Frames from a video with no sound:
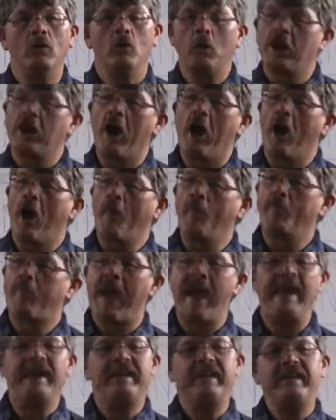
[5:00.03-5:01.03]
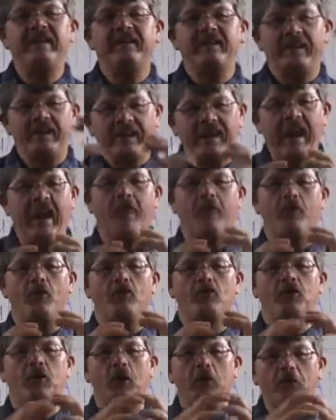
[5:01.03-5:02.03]
We all bandy
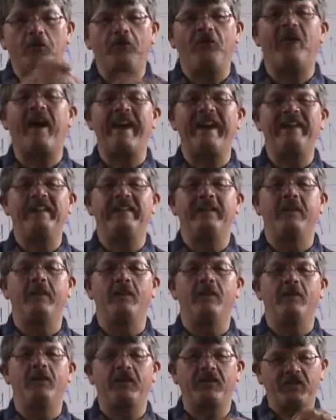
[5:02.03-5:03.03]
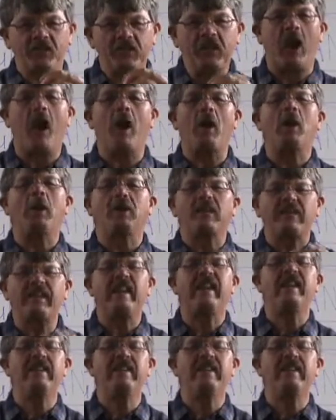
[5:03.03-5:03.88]
together to fight this godless